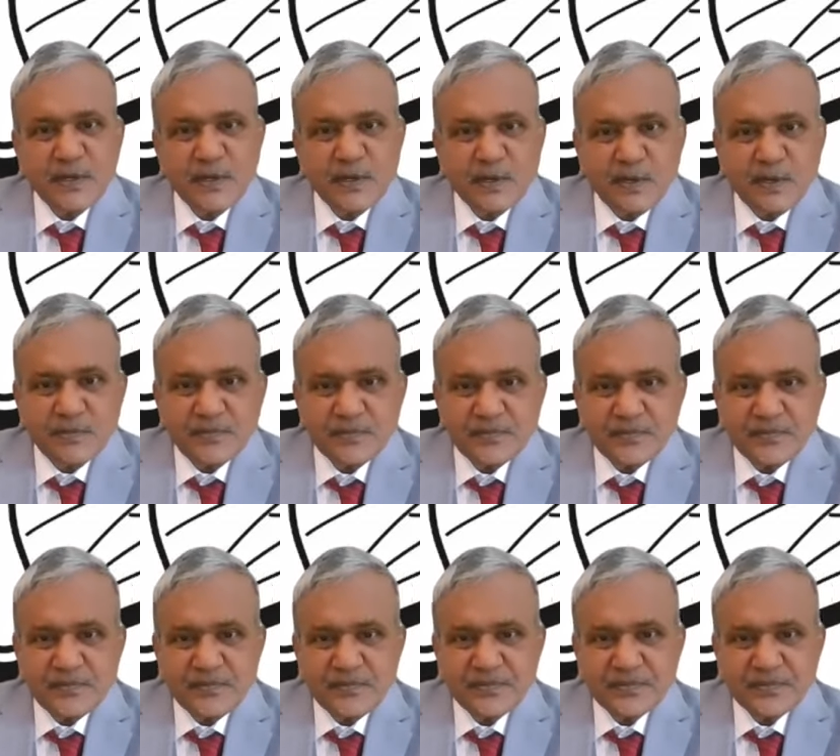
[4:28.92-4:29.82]
Do you know?
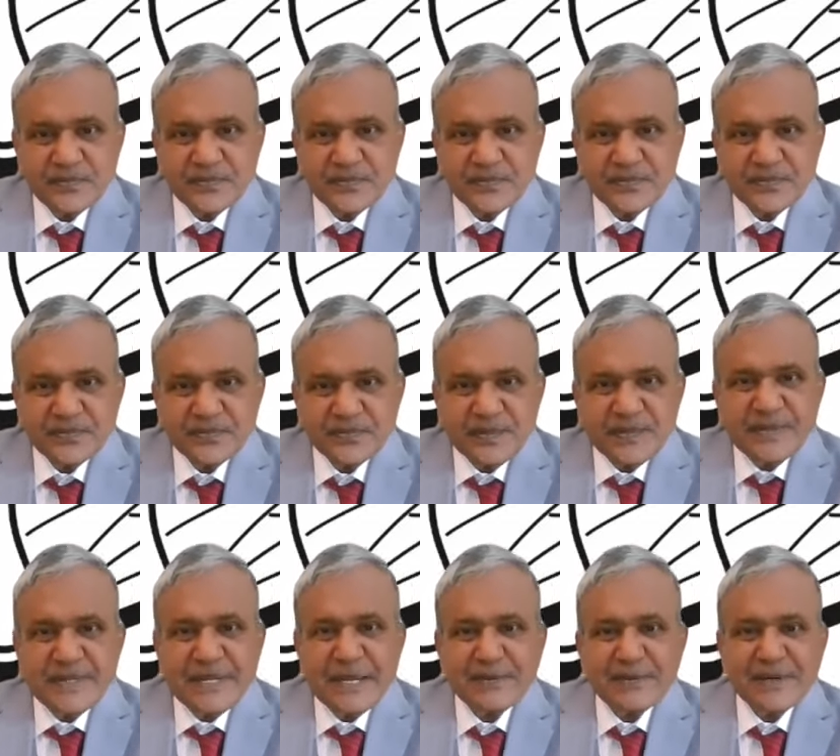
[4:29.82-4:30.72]

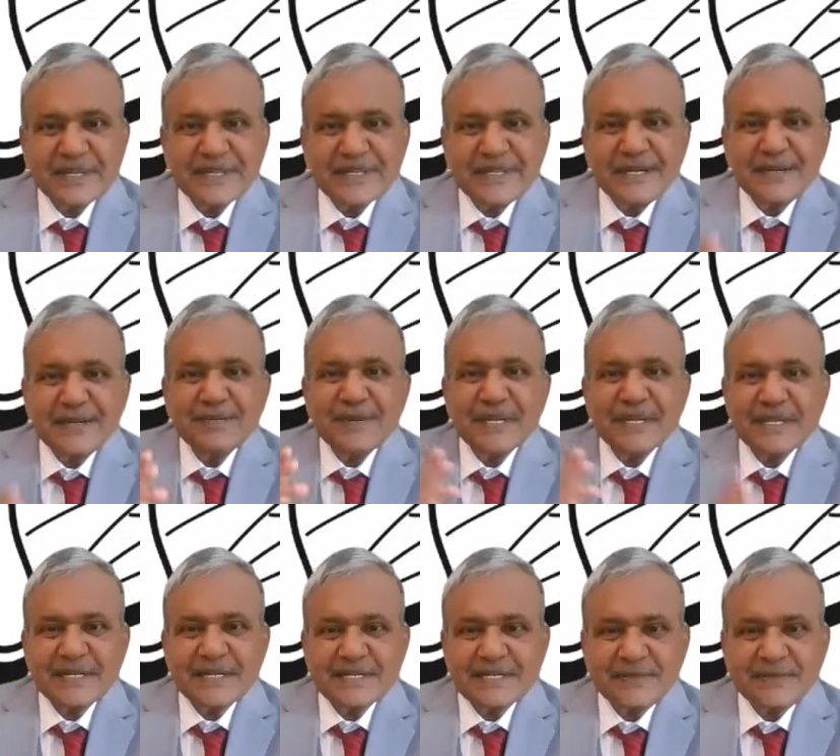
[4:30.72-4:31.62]
There were three
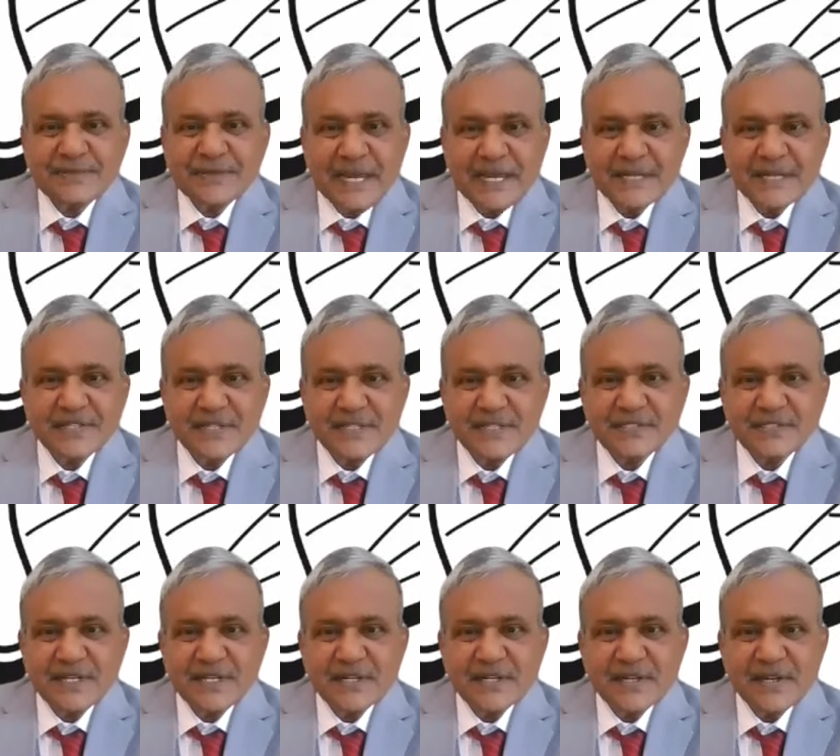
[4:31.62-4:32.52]
methods of
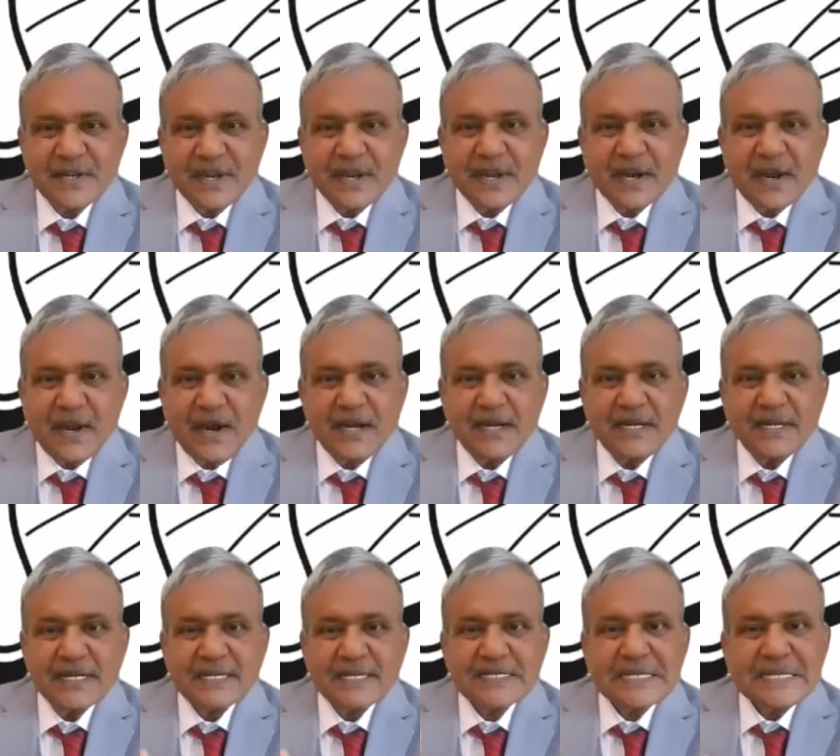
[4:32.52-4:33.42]
taxation
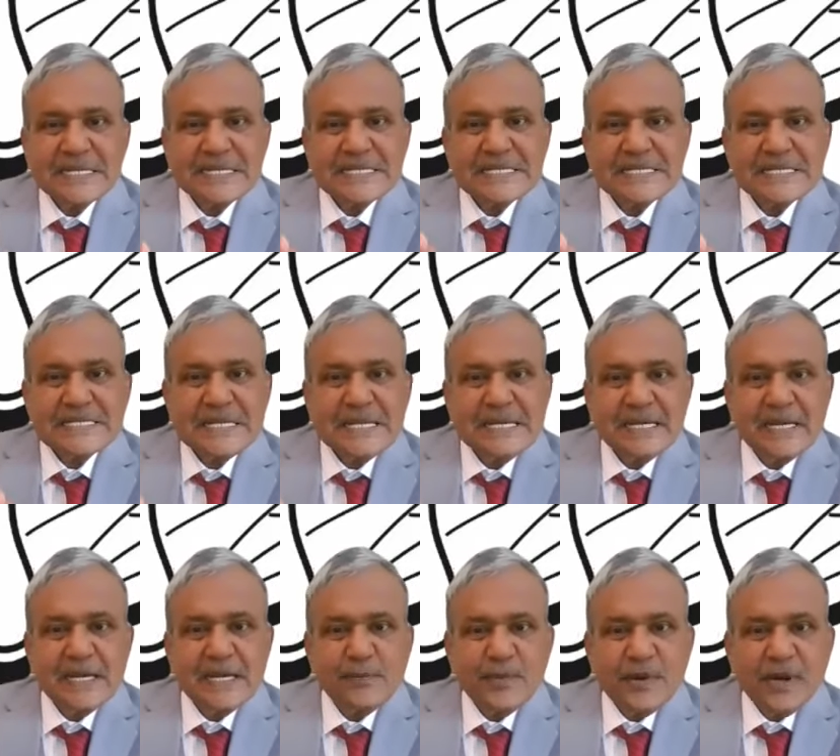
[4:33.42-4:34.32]
called as
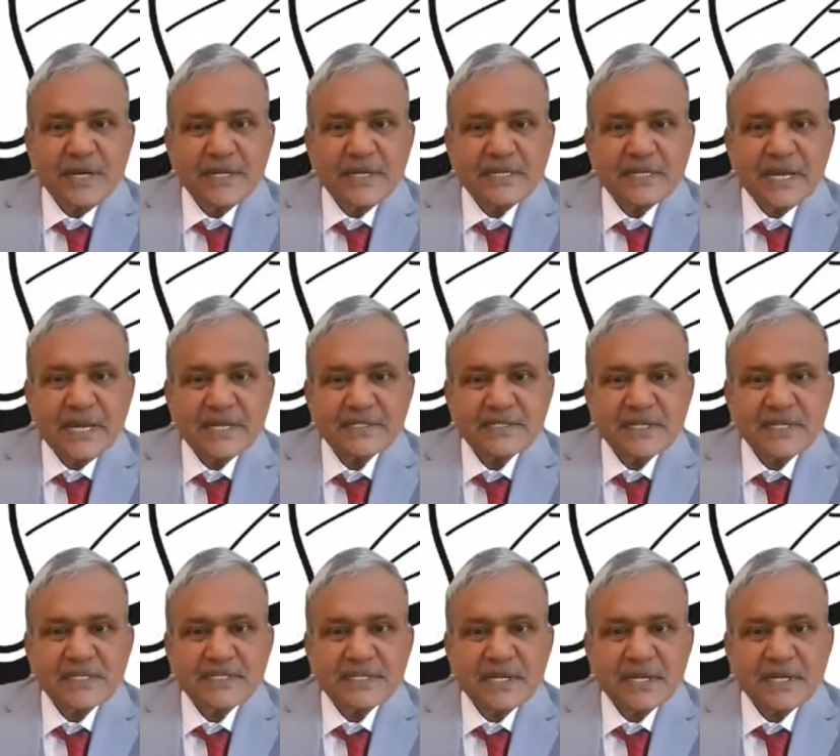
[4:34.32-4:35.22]
single point
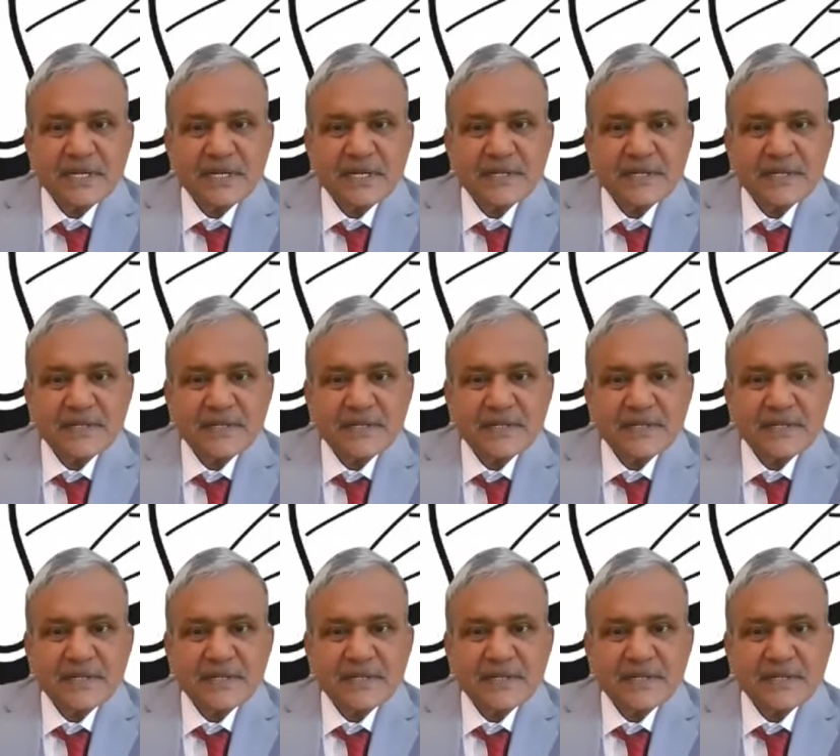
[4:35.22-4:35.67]
taxation,